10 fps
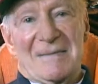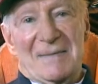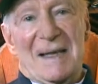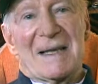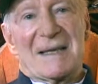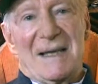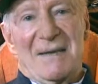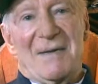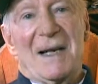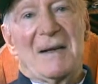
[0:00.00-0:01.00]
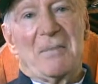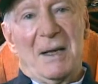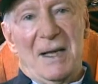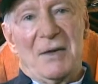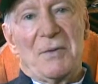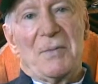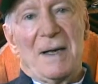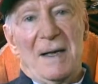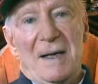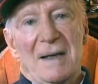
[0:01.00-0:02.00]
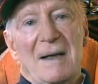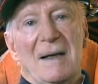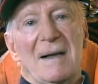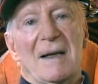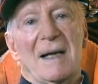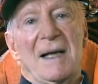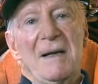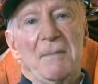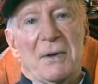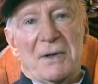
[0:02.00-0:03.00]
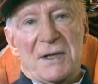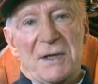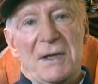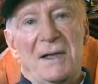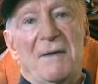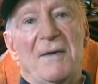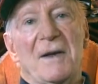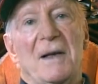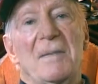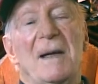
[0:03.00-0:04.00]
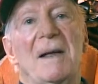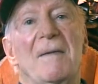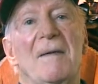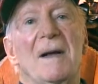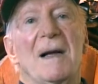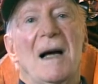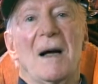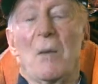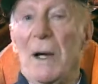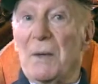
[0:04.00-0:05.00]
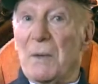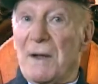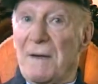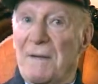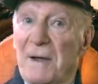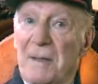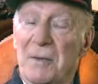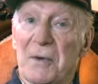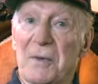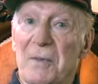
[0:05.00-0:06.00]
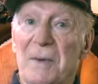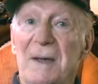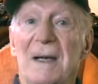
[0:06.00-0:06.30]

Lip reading: Yes. He invited me to be the key person in the film, and I went with the film group